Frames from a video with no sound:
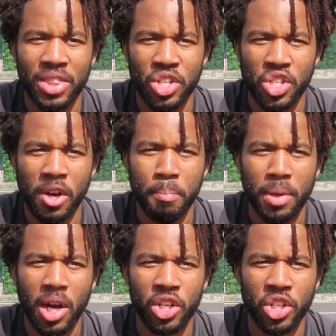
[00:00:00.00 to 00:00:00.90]
and the
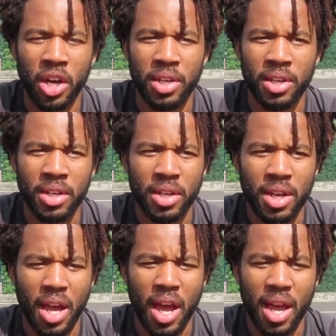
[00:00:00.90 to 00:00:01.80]
jump are done
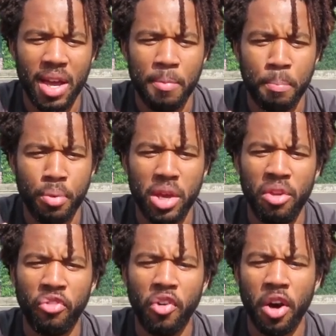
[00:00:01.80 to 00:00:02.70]

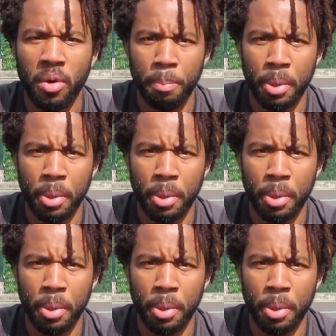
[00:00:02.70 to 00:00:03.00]
pretty far